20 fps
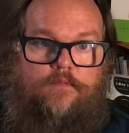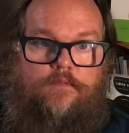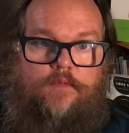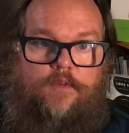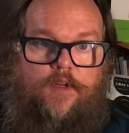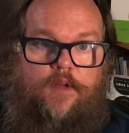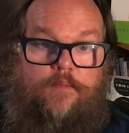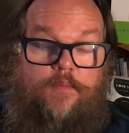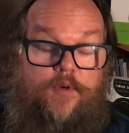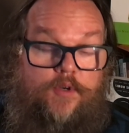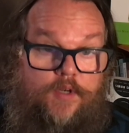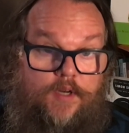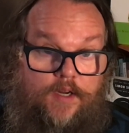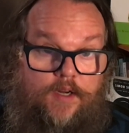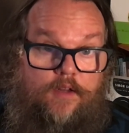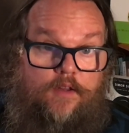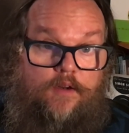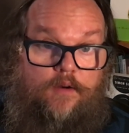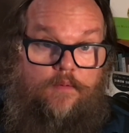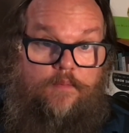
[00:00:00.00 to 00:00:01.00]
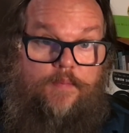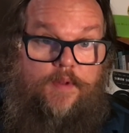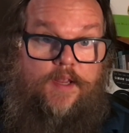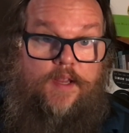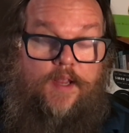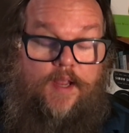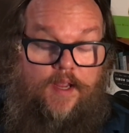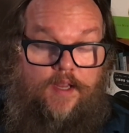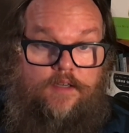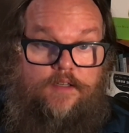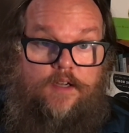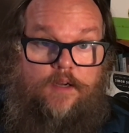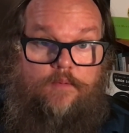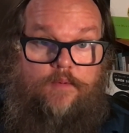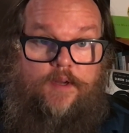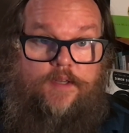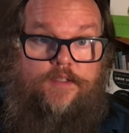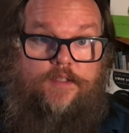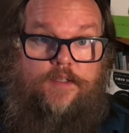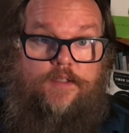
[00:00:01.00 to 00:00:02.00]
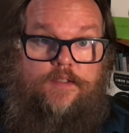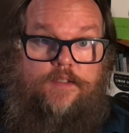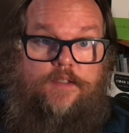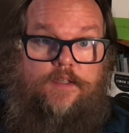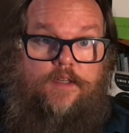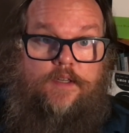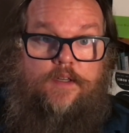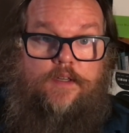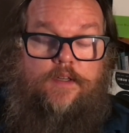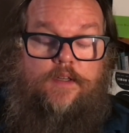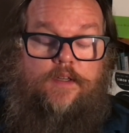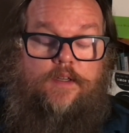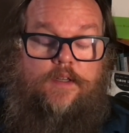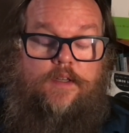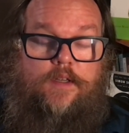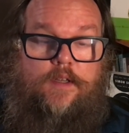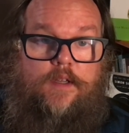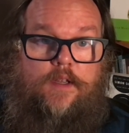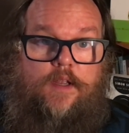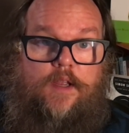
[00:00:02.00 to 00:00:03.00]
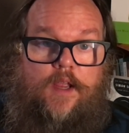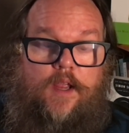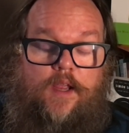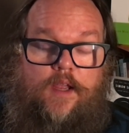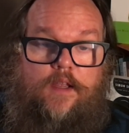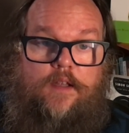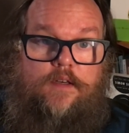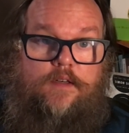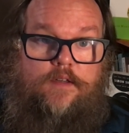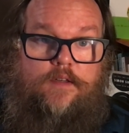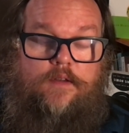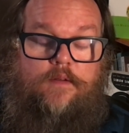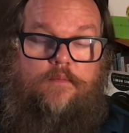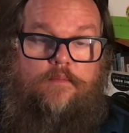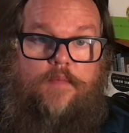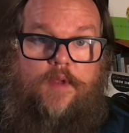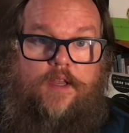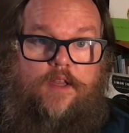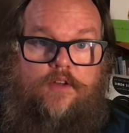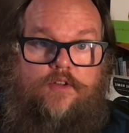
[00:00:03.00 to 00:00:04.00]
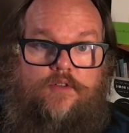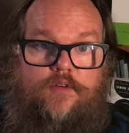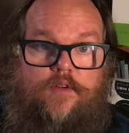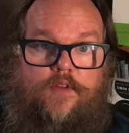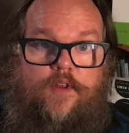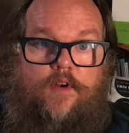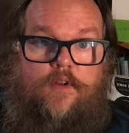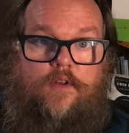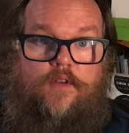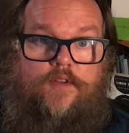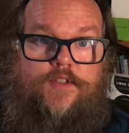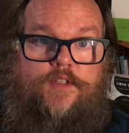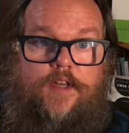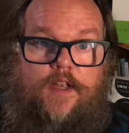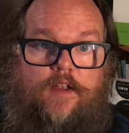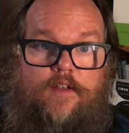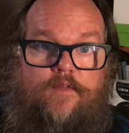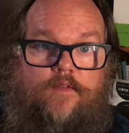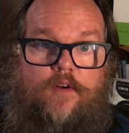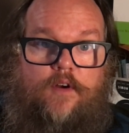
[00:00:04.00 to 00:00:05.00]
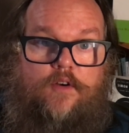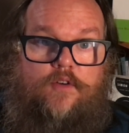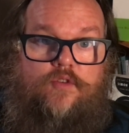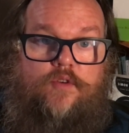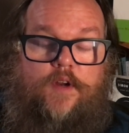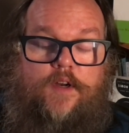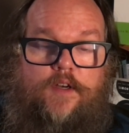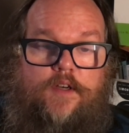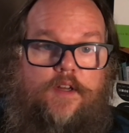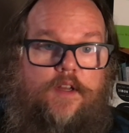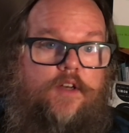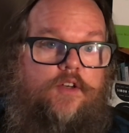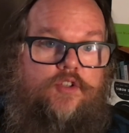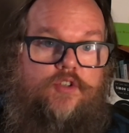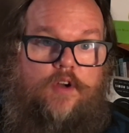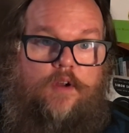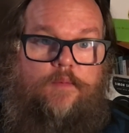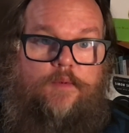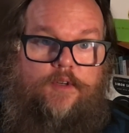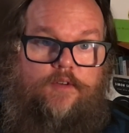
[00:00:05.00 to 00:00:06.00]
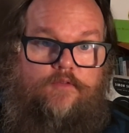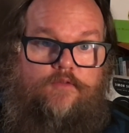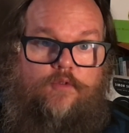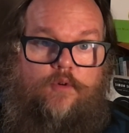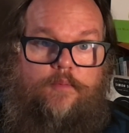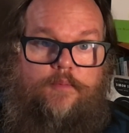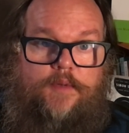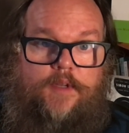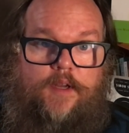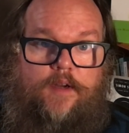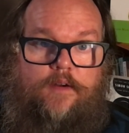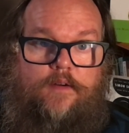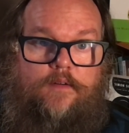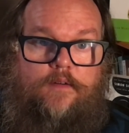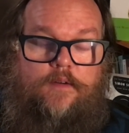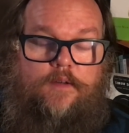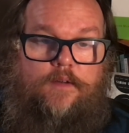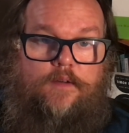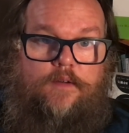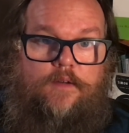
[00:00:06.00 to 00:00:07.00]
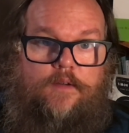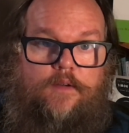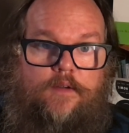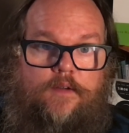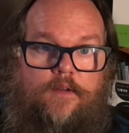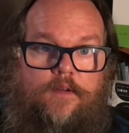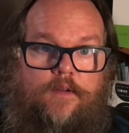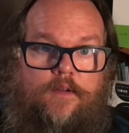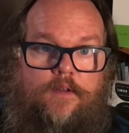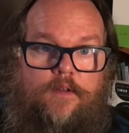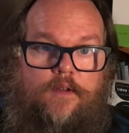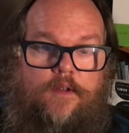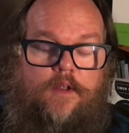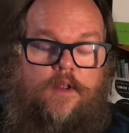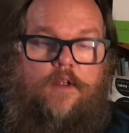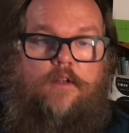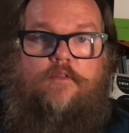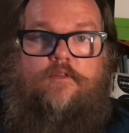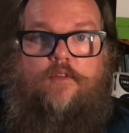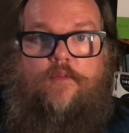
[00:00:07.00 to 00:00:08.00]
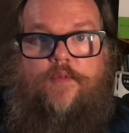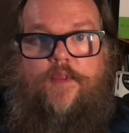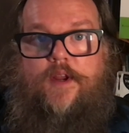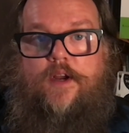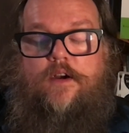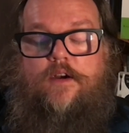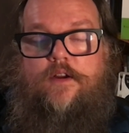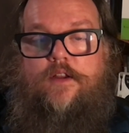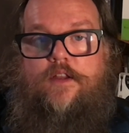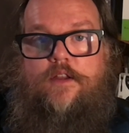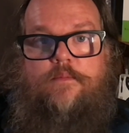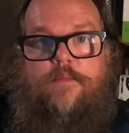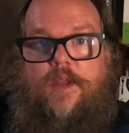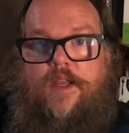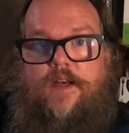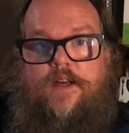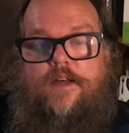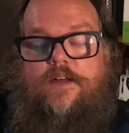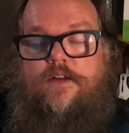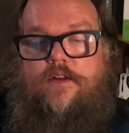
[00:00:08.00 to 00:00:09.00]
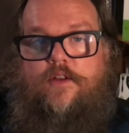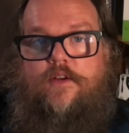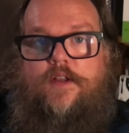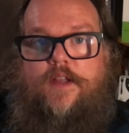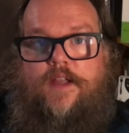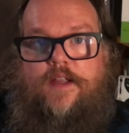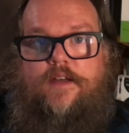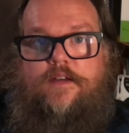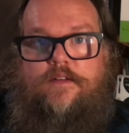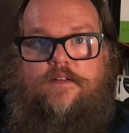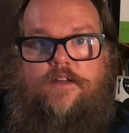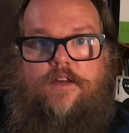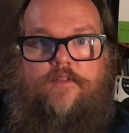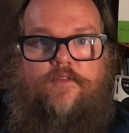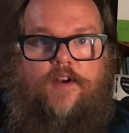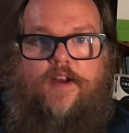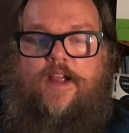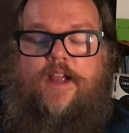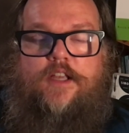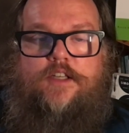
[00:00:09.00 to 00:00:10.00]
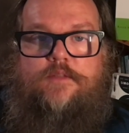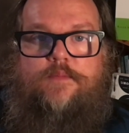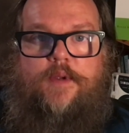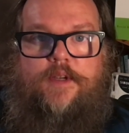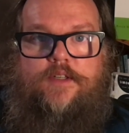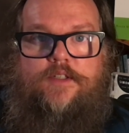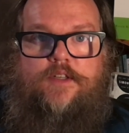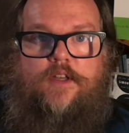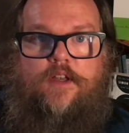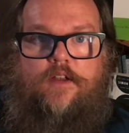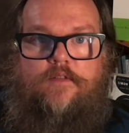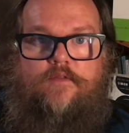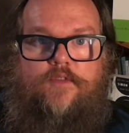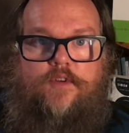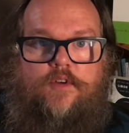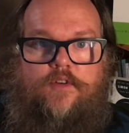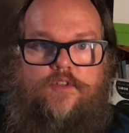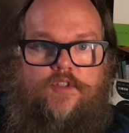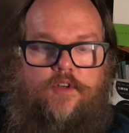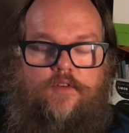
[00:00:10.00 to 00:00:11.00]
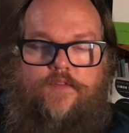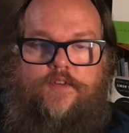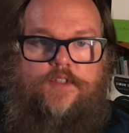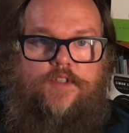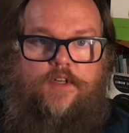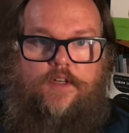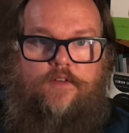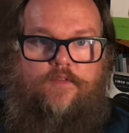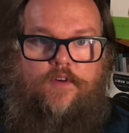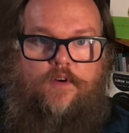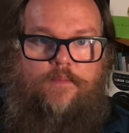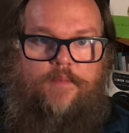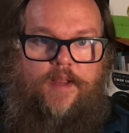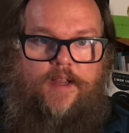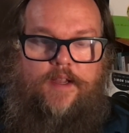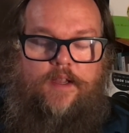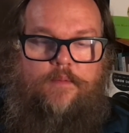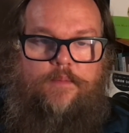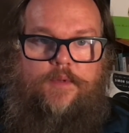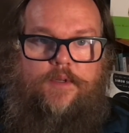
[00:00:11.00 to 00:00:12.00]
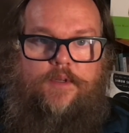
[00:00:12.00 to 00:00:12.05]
in particular being anti-racist, and making sure that all staff are trained in trauma-informed care. From there, you may need to look at different aspects of your service delivery makeup.